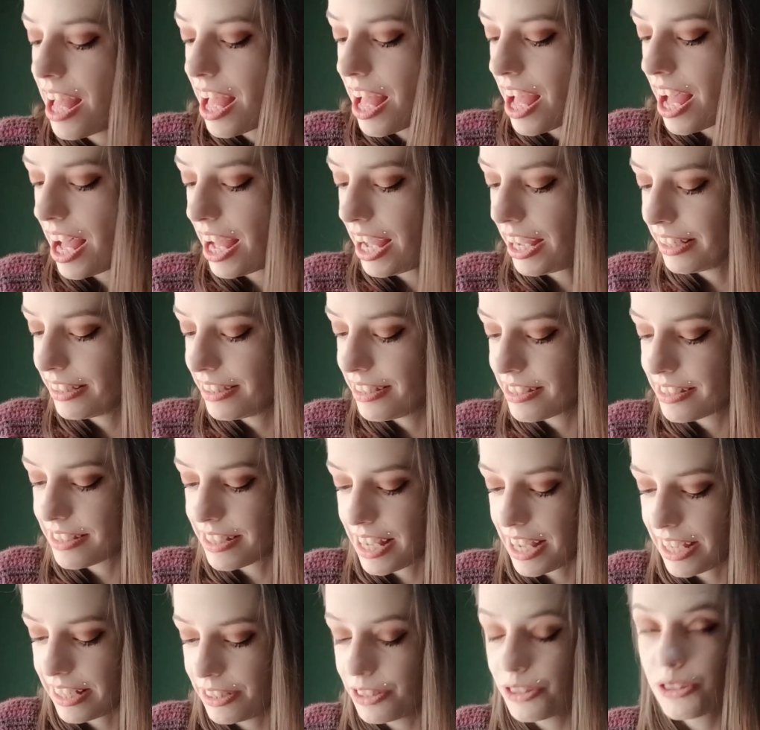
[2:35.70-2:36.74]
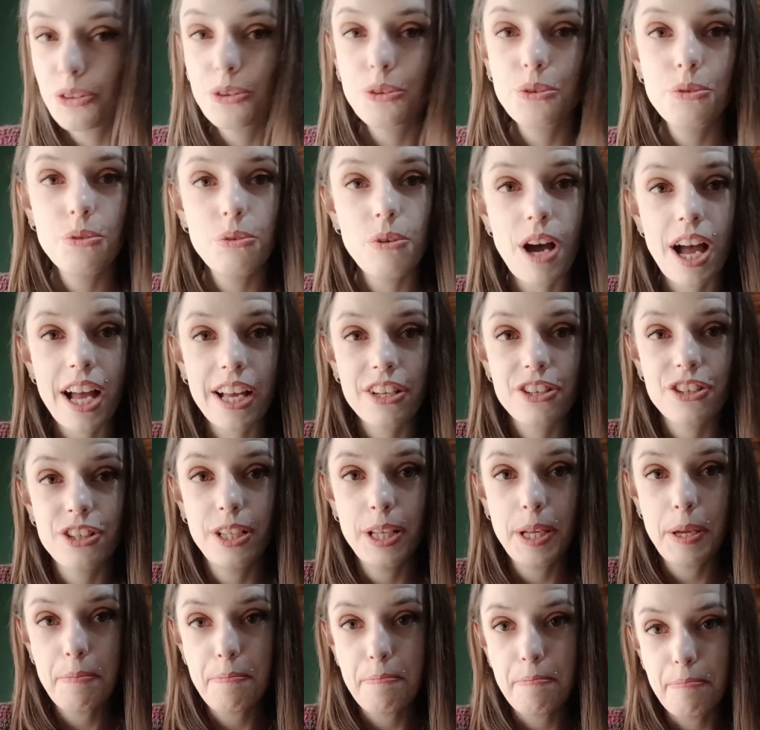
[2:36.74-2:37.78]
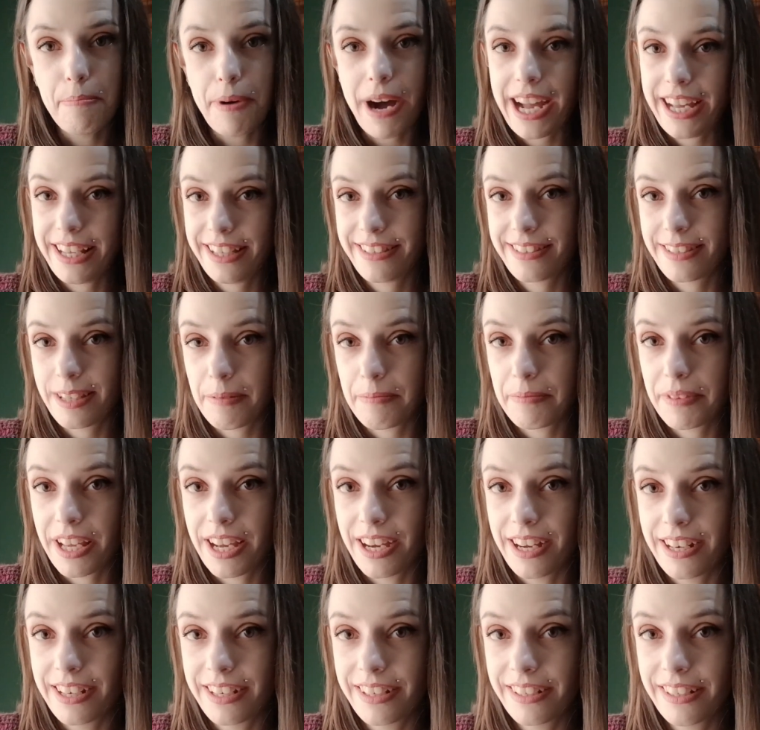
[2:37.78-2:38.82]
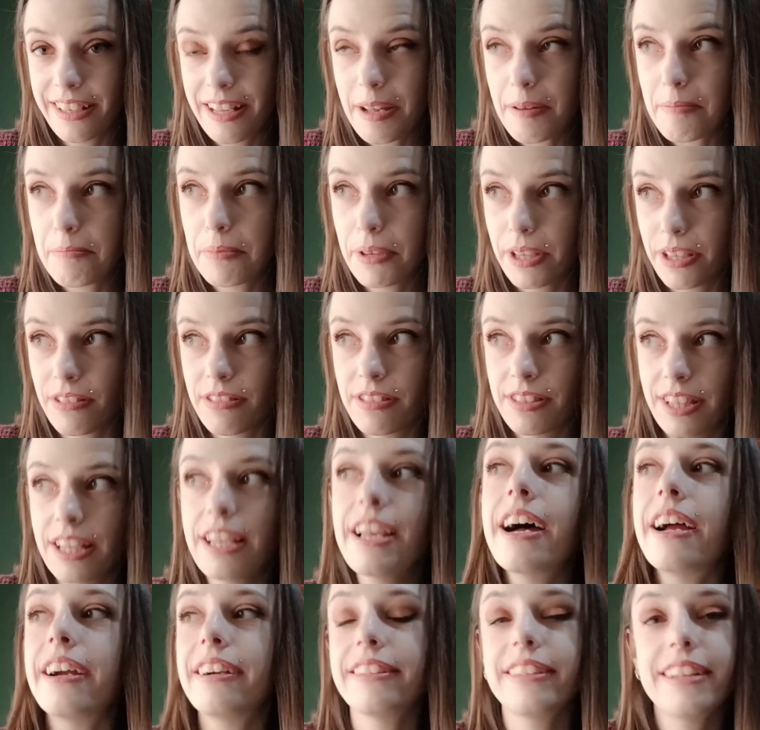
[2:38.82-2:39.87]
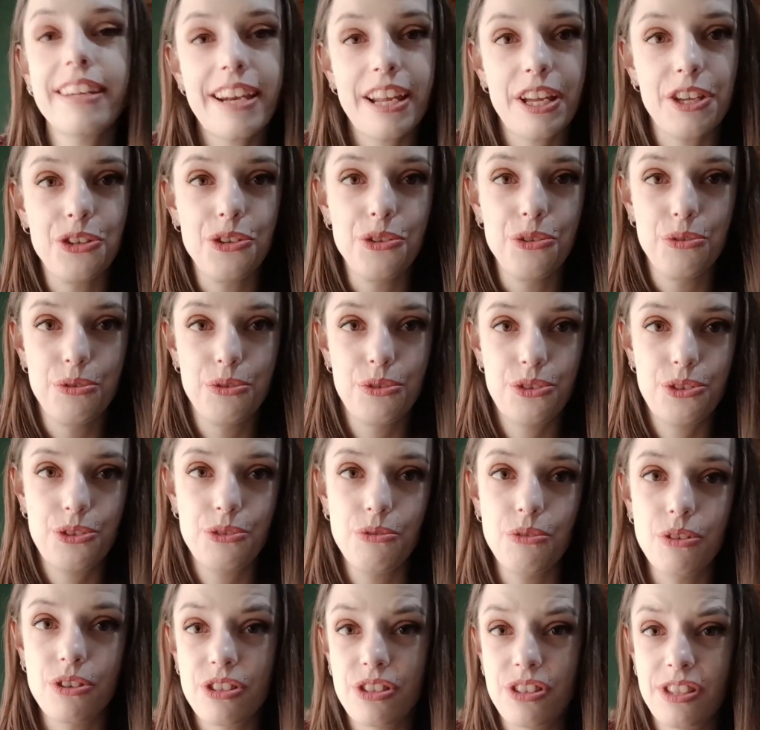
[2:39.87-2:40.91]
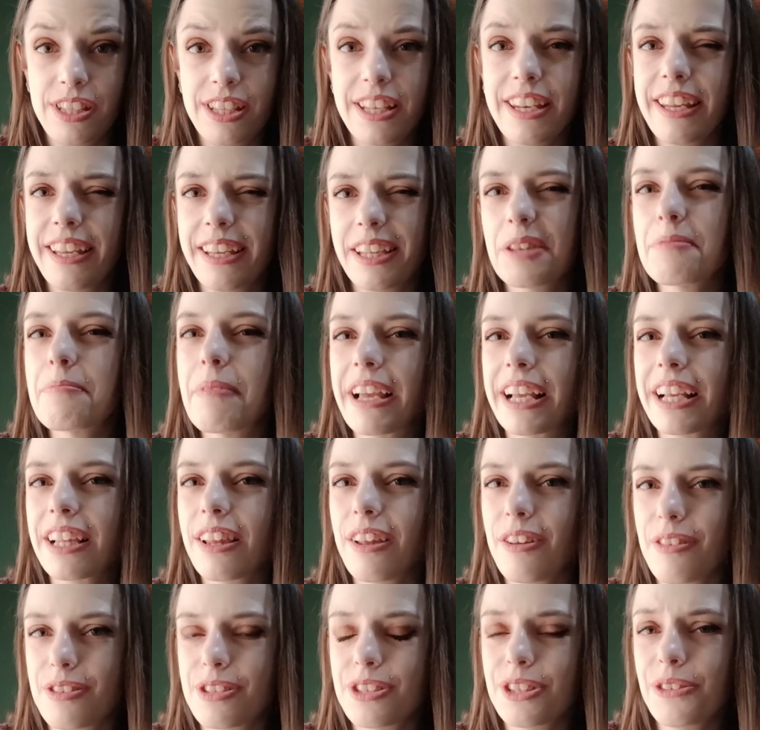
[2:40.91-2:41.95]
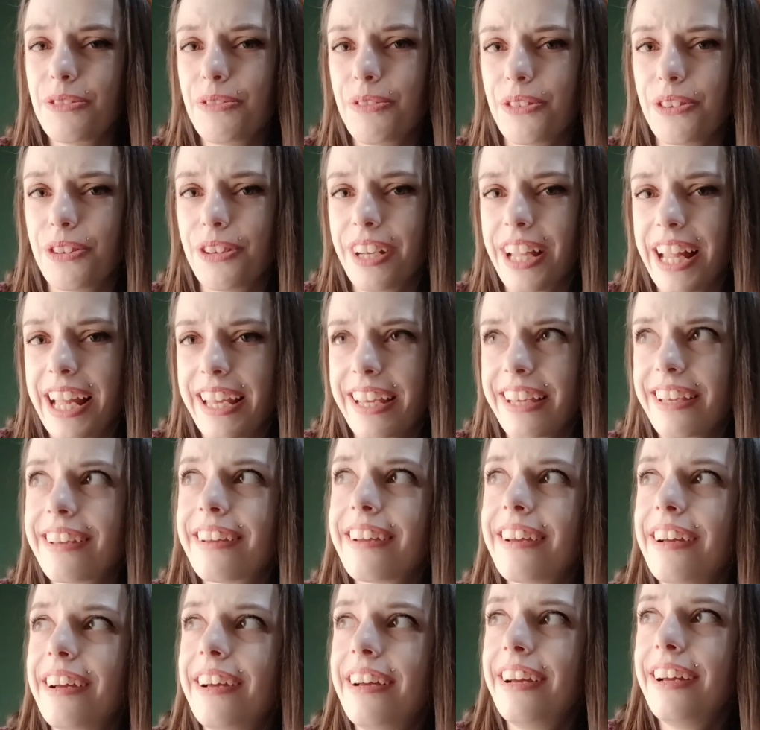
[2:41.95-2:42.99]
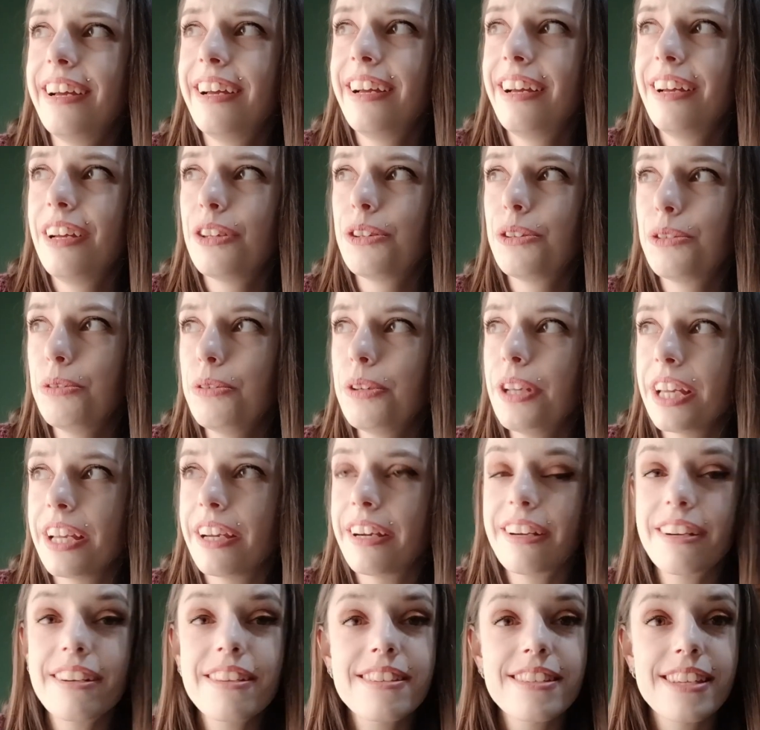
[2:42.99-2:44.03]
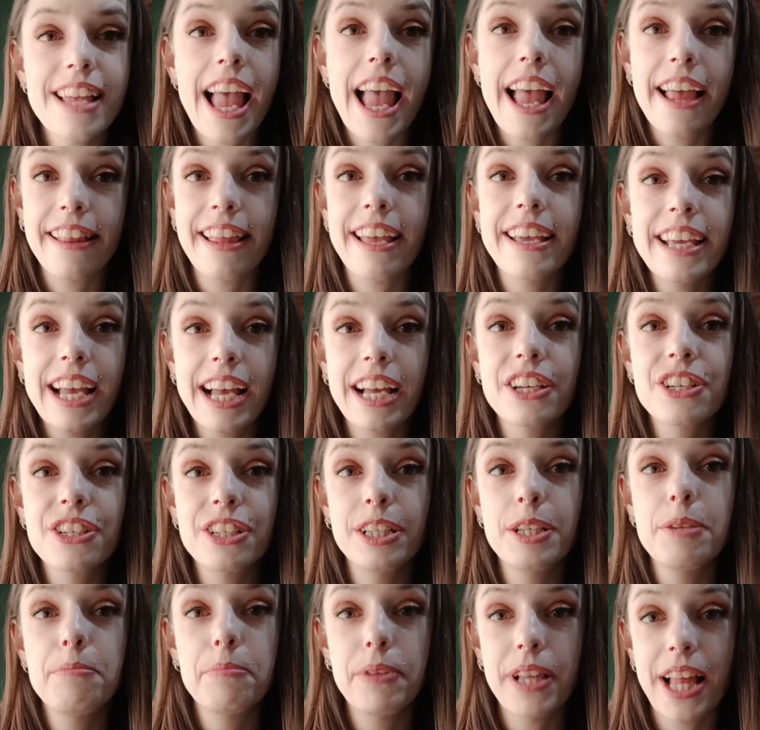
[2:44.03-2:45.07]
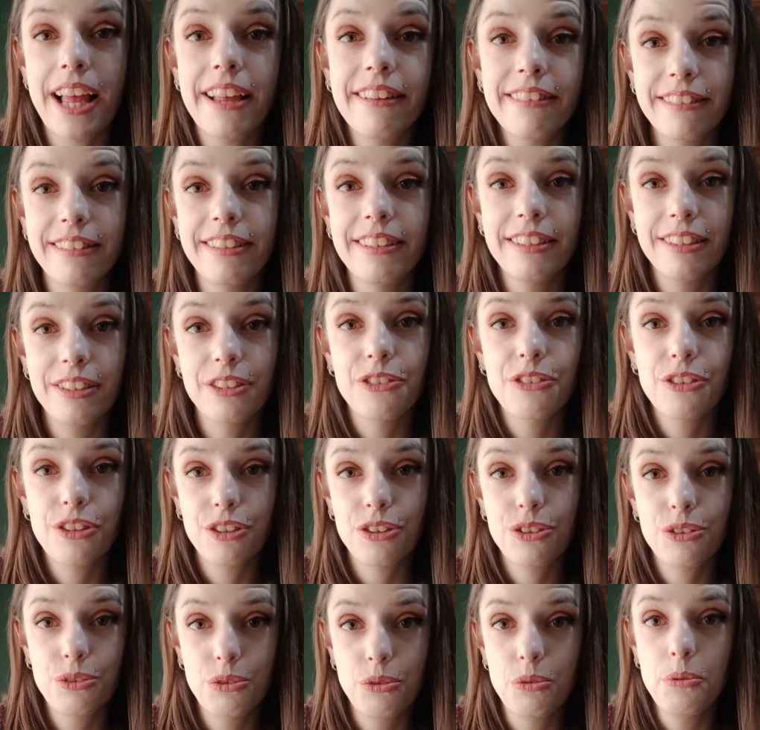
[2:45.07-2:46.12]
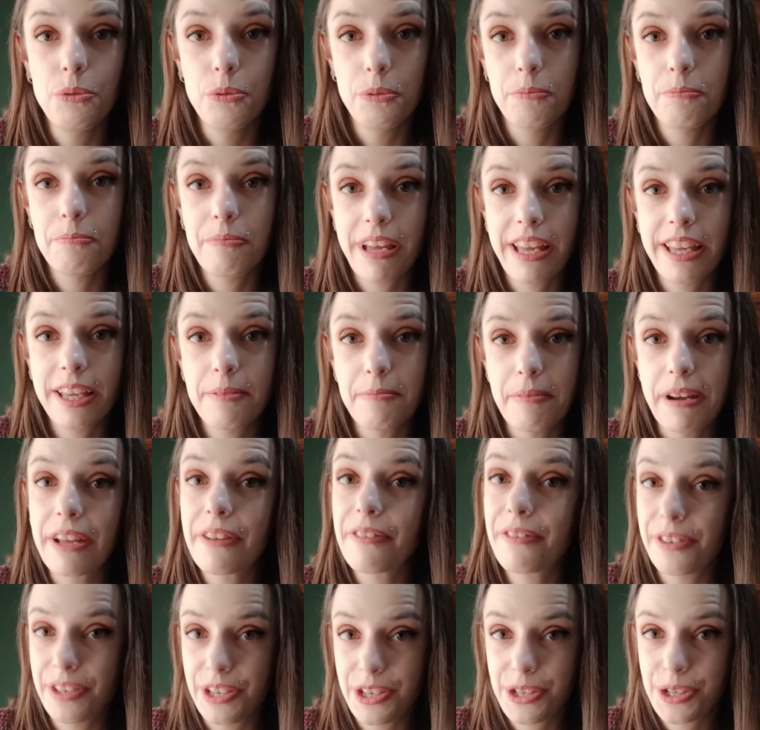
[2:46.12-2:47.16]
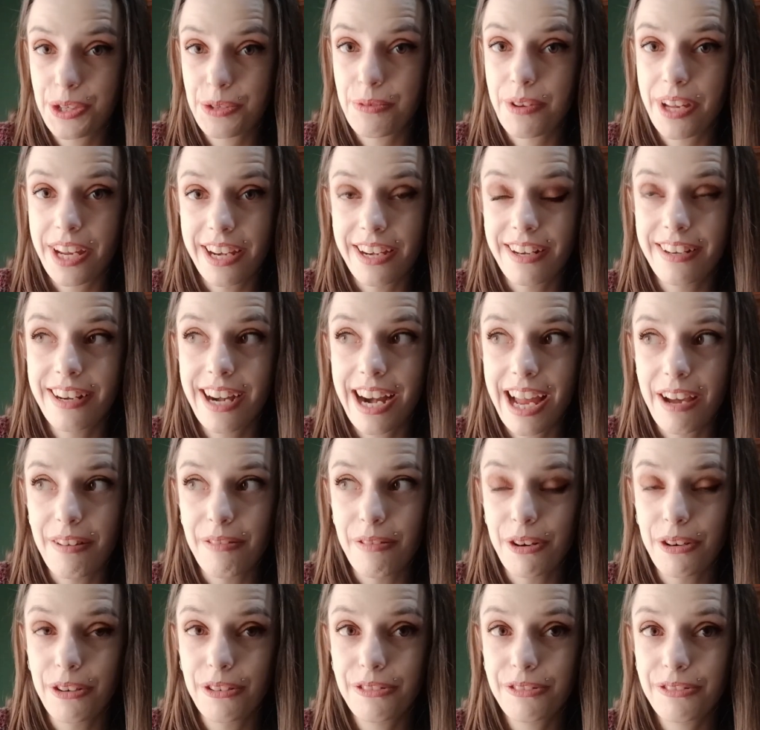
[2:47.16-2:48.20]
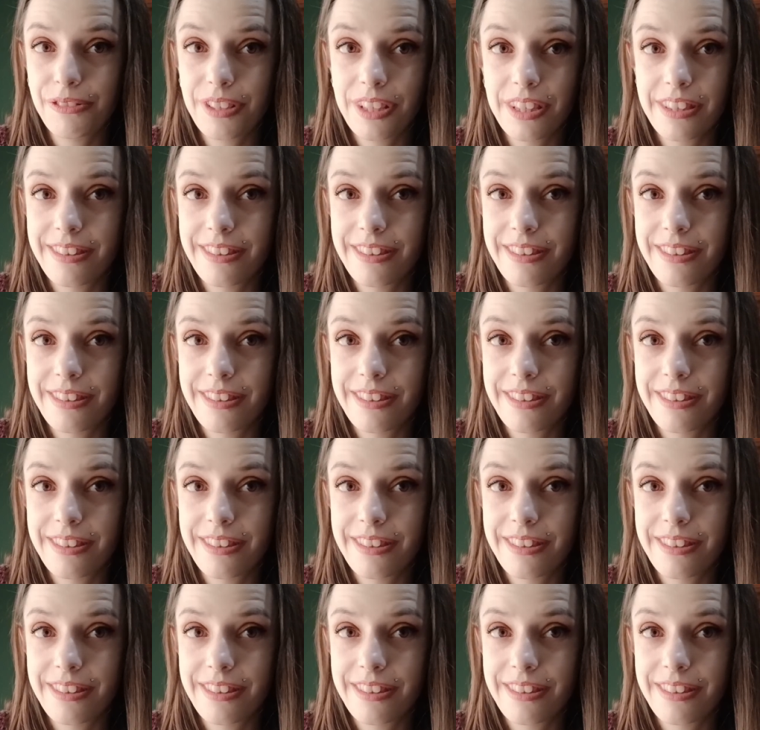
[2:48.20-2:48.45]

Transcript: I decided to actually buy some yarn, because the yarn that I used was sitting in my closet for like 2 years, and I actually planned it to make my first sweater out of.